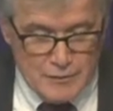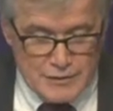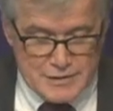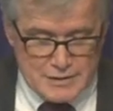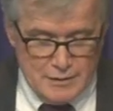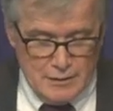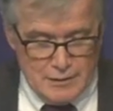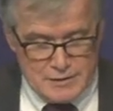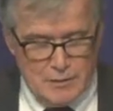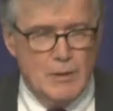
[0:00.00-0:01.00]

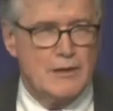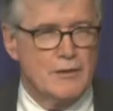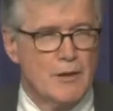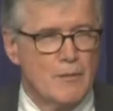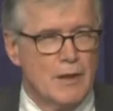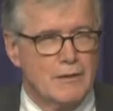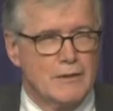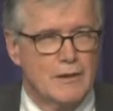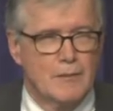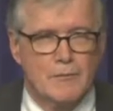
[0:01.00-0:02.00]
So I thought
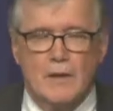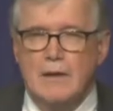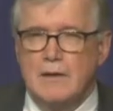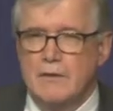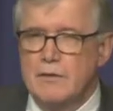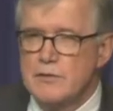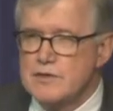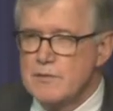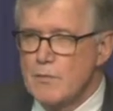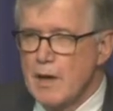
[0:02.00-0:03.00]
about giving you
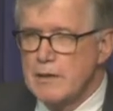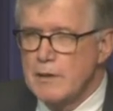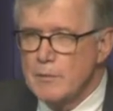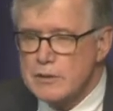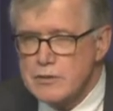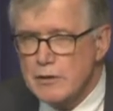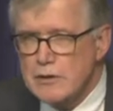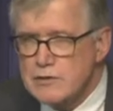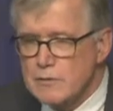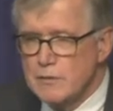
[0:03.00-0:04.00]
some mind-numbing
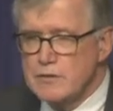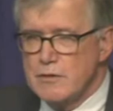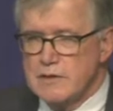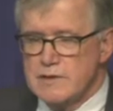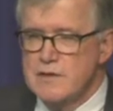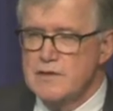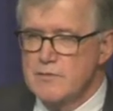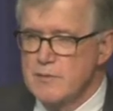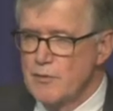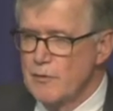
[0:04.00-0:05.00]
charts from the
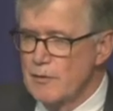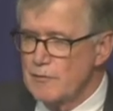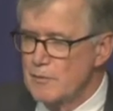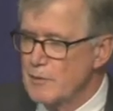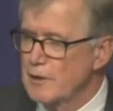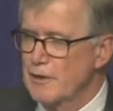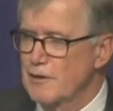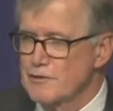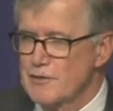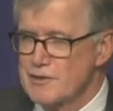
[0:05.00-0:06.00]
trustees report from the
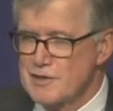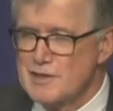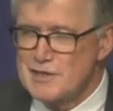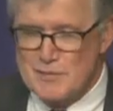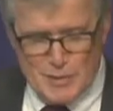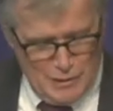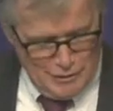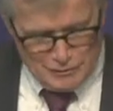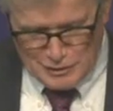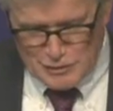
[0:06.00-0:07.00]
Medicare trustees about
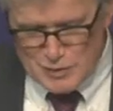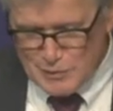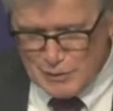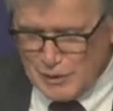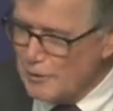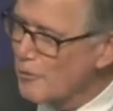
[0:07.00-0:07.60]
healthcare spending